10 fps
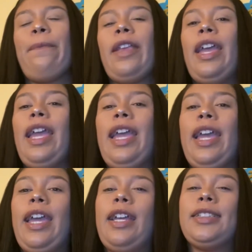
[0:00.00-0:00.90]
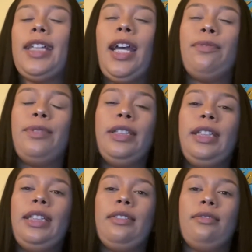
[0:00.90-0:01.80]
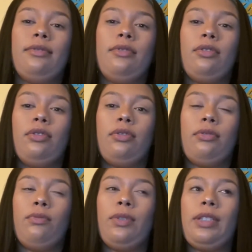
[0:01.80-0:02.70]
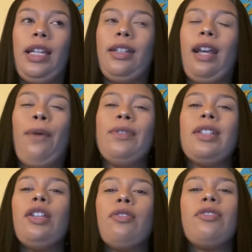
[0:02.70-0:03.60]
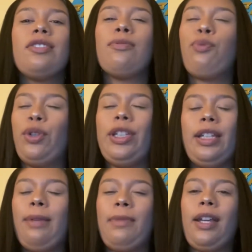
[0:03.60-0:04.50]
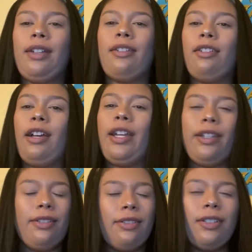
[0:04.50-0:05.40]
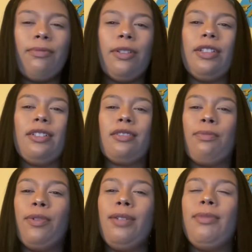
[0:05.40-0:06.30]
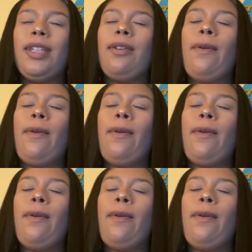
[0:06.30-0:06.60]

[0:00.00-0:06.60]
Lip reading: And I really was like, I was a little disappointed. I'm not going to lie. It did really disappoint me.